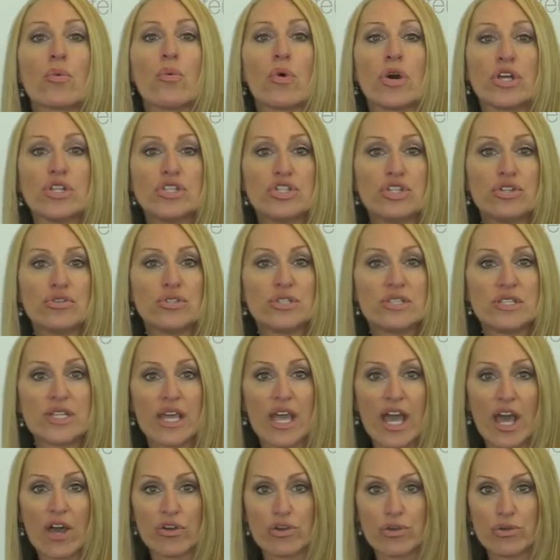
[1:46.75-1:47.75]
Once you
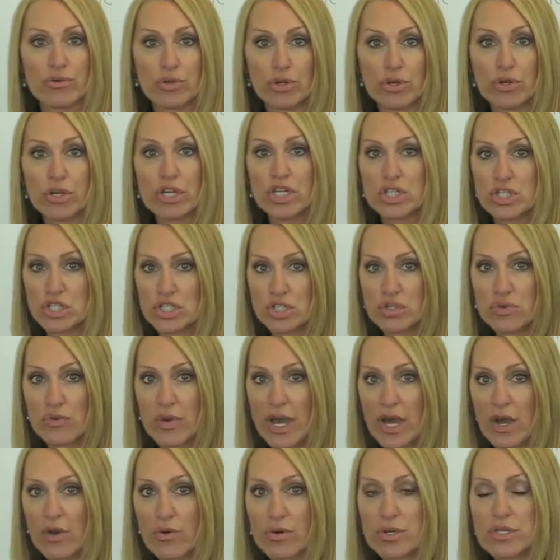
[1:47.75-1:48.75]
see how you look in 2
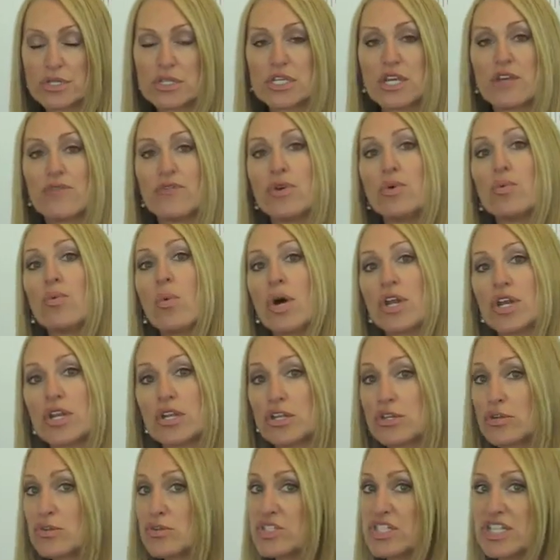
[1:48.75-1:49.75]
hours, if you want
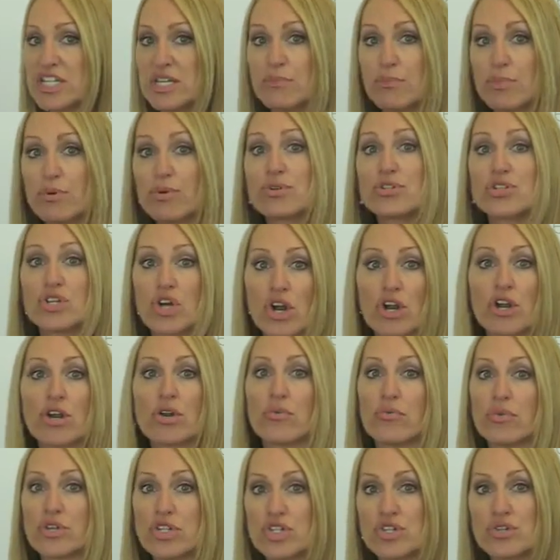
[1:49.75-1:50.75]
a little deeper,
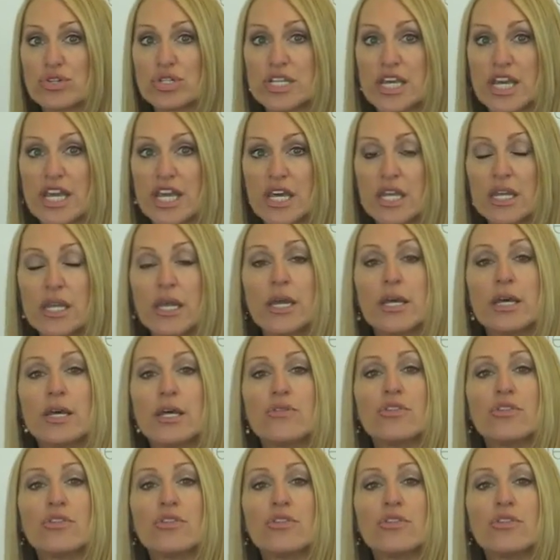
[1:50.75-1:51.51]
darker, richer tan,